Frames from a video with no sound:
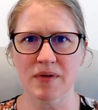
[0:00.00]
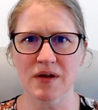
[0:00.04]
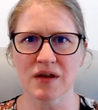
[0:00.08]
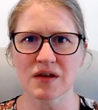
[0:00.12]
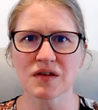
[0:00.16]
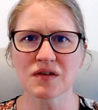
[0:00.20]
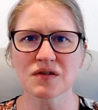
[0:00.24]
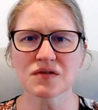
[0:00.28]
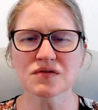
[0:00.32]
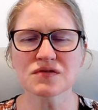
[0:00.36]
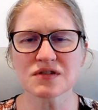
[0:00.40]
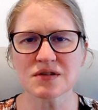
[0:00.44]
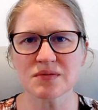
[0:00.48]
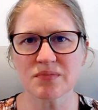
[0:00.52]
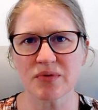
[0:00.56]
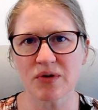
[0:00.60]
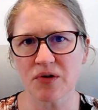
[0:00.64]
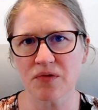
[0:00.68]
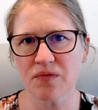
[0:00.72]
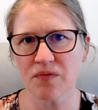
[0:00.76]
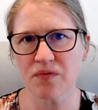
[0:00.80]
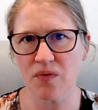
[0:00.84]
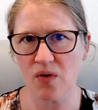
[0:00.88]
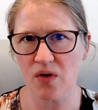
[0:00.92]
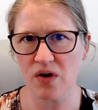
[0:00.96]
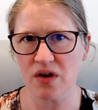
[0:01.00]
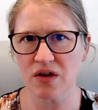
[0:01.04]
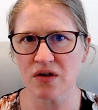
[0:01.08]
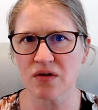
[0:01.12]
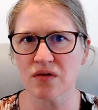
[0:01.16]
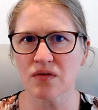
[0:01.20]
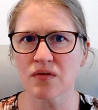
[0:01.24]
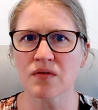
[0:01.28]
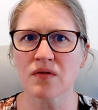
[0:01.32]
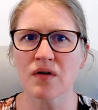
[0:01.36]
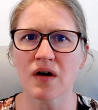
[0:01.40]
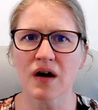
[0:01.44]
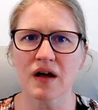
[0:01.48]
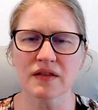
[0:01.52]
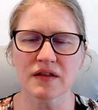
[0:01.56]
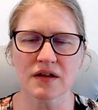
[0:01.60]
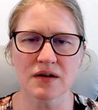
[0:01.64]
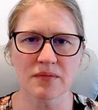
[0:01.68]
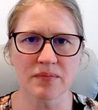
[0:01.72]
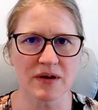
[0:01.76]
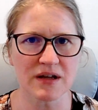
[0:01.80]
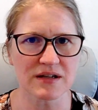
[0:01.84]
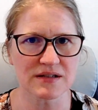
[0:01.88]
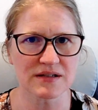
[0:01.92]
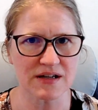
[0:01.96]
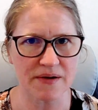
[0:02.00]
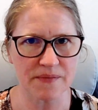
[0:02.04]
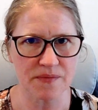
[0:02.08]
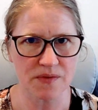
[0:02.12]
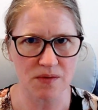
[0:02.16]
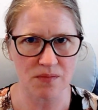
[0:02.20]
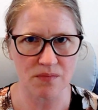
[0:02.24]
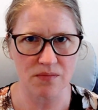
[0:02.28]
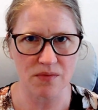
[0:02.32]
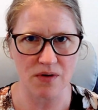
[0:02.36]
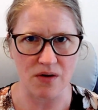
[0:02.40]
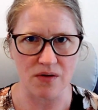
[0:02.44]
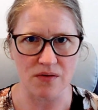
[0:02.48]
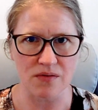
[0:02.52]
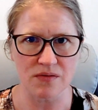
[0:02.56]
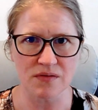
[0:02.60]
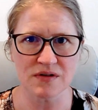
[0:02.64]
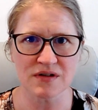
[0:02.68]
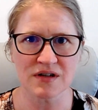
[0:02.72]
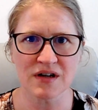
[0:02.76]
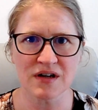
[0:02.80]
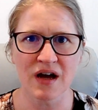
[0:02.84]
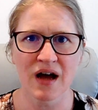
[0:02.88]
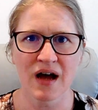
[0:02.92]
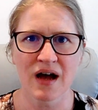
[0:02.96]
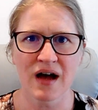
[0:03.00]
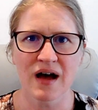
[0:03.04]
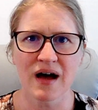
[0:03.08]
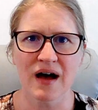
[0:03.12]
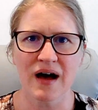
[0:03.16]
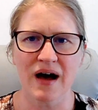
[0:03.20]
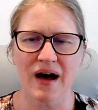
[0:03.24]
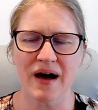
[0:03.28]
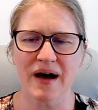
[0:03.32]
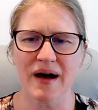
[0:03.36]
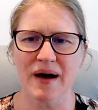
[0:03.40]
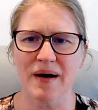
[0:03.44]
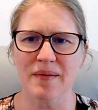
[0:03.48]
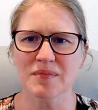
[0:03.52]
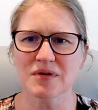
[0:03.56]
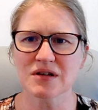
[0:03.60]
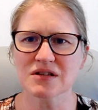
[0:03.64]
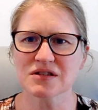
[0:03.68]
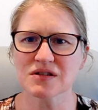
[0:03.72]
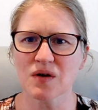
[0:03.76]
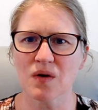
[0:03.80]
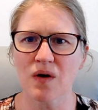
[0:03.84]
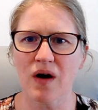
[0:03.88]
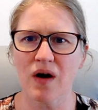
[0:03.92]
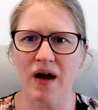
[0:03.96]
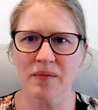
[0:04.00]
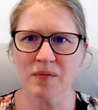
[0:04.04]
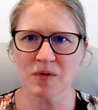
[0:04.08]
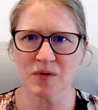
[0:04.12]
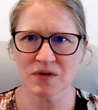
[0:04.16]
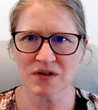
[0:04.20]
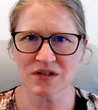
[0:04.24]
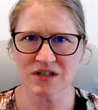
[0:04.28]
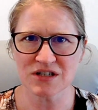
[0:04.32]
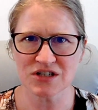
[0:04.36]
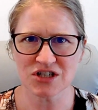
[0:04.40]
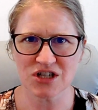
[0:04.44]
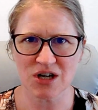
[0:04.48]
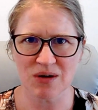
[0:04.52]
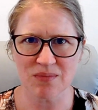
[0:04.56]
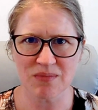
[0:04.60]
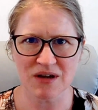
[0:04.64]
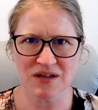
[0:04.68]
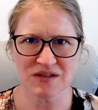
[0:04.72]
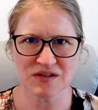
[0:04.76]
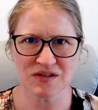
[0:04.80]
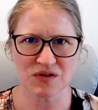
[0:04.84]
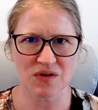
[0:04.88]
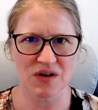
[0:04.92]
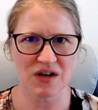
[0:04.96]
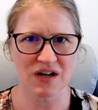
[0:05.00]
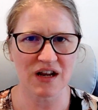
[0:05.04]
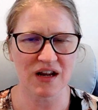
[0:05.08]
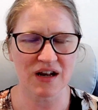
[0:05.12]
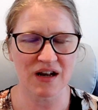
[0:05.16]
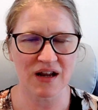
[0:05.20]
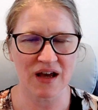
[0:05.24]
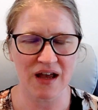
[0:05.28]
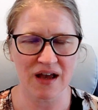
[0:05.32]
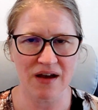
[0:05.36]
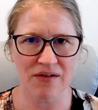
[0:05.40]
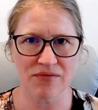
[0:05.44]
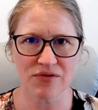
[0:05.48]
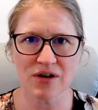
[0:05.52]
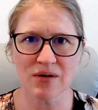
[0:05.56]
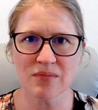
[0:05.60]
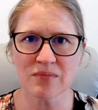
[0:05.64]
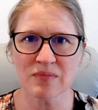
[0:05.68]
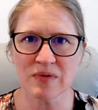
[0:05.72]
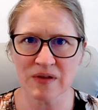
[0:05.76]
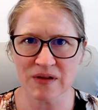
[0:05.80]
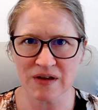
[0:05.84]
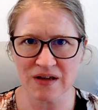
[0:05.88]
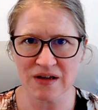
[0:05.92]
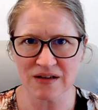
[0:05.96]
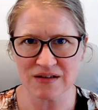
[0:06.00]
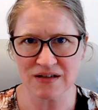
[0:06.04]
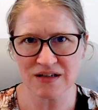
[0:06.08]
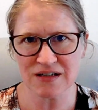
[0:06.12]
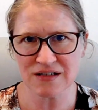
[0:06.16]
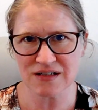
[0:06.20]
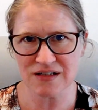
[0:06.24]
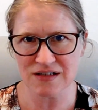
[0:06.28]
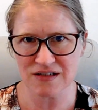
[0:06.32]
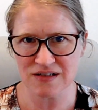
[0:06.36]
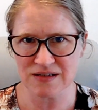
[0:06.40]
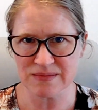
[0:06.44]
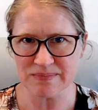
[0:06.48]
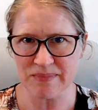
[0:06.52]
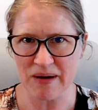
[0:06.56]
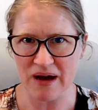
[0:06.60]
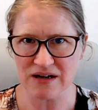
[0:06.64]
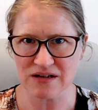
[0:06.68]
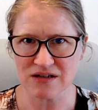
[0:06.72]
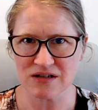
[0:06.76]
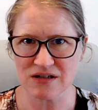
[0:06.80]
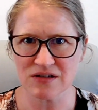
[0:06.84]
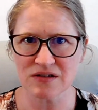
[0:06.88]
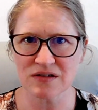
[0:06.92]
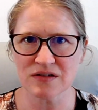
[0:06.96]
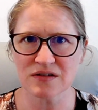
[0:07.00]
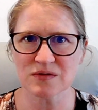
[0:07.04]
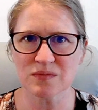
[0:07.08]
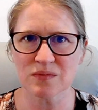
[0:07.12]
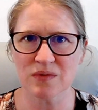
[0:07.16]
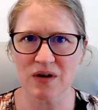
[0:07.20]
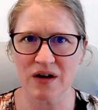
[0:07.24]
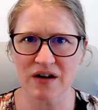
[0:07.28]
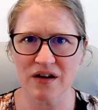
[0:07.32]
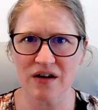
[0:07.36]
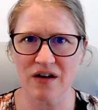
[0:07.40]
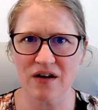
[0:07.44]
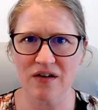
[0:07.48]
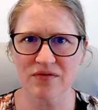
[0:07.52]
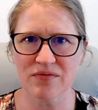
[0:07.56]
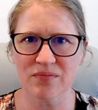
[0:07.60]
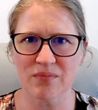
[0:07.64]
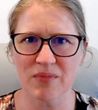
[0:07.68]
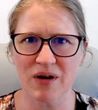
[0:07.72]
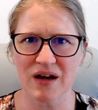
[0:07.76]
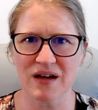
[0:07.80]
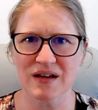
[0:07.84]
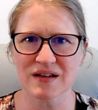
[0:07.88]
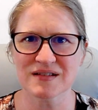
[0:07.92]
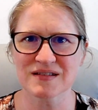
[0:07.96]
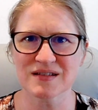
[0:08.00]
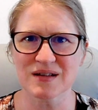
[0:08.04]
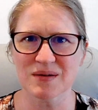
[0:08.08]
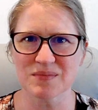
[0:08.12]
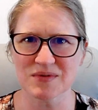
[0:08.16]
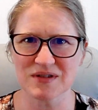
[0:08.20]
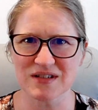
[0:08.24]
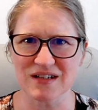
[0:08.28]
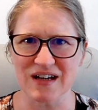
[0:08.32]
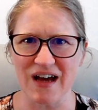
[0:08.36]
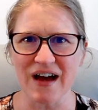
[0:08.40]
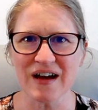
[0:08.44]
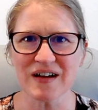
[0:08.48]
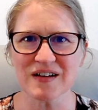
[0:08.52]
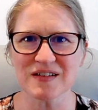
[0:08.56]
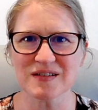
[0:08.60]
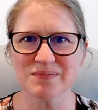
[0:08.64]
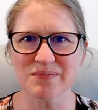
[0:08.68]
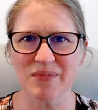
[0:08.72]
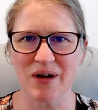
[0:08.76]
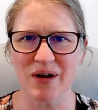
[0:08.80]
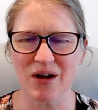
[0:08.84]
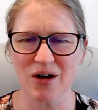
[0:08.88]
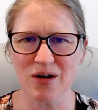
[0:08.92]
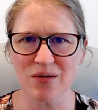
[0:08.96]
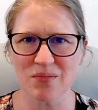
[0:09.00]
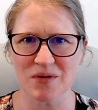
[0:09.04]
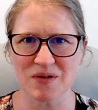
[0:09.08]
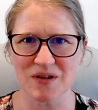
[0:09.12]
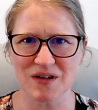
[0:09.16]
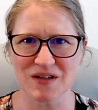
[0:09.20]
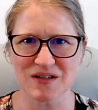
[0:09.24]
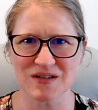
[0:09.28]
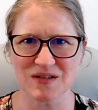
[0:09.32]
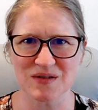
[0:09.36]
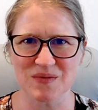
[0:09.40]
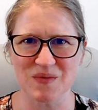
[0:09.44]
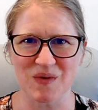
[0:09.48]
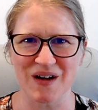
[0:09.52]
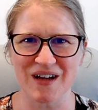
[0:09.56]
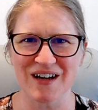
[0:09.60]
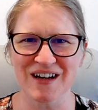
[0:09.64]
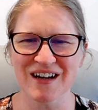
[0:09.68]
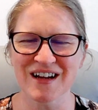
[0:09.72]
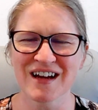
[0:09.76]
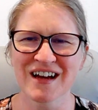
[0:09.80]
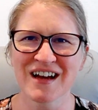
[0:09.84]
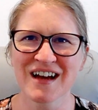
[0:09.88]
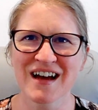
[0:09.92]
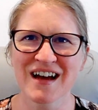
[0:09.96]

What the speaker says: usable for you a little bit down the road. So I'm going to share my screen, and I have completely dismantled one of my Substacks, my herbalist one.